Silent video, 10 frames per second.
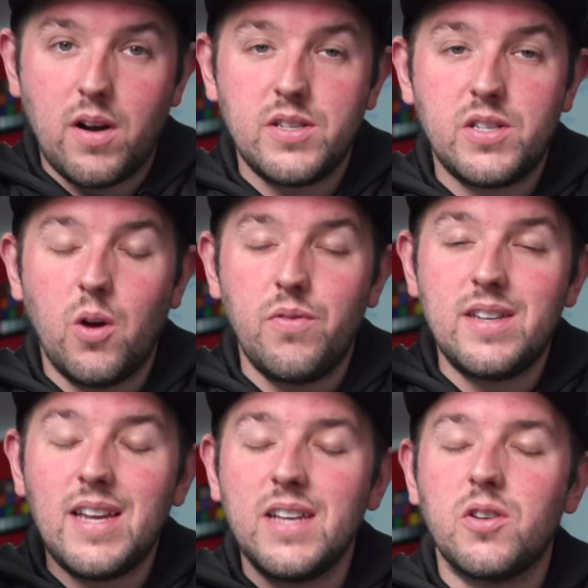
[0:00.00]
it. So the
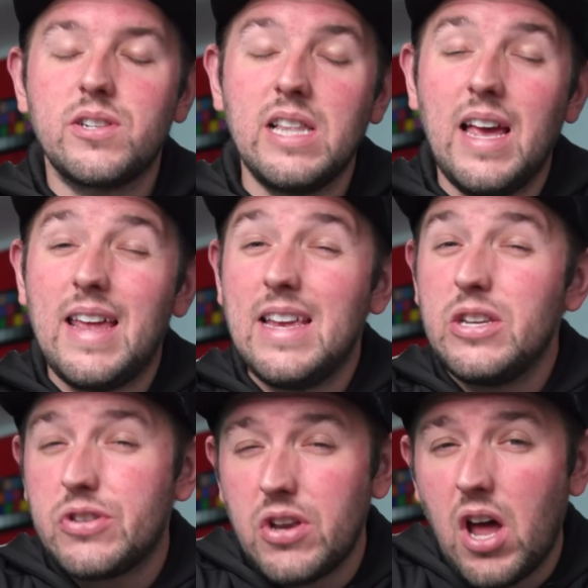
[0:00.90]
Desert Sled
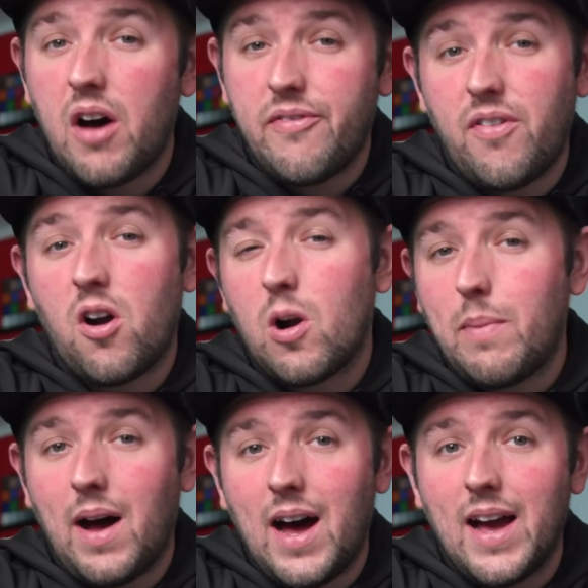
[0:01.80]
is not far
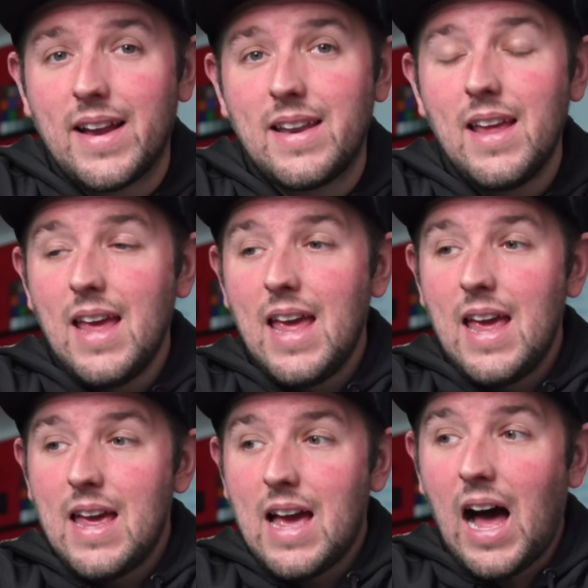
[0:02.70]
behind.
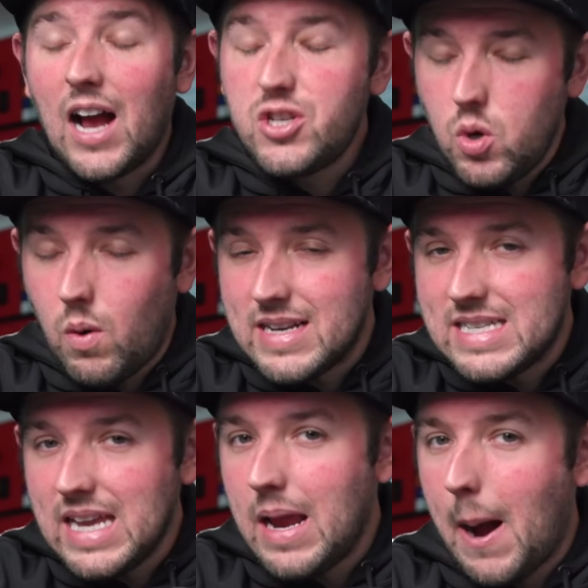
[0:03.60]
I do want to
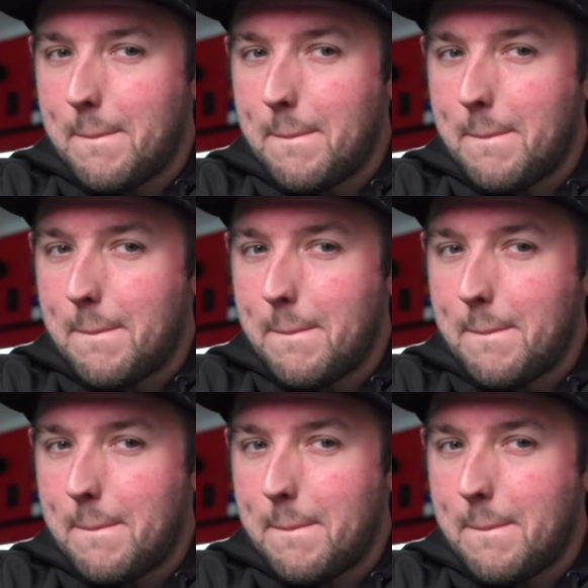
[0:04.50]
say a